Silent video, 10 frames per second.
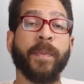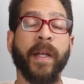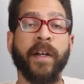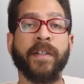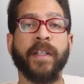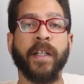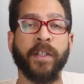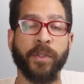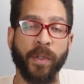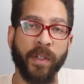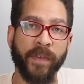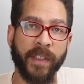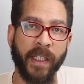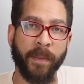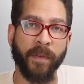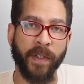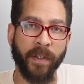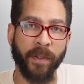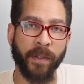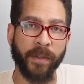player is in control of a team of
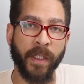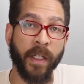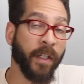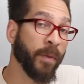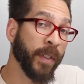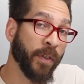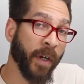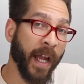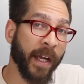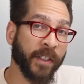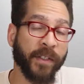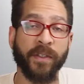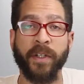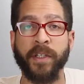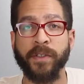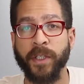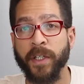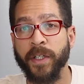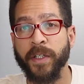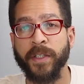heroes. You'll be doing actions on your
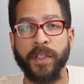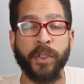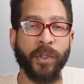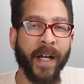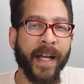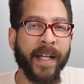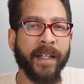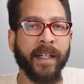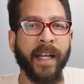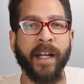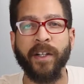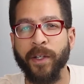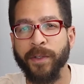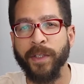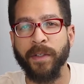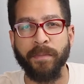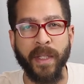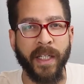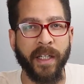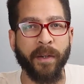turn to try to get closer to
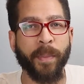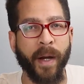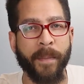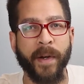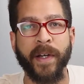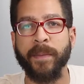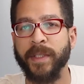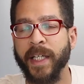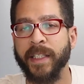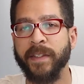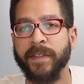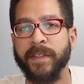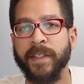meeting your primary objective.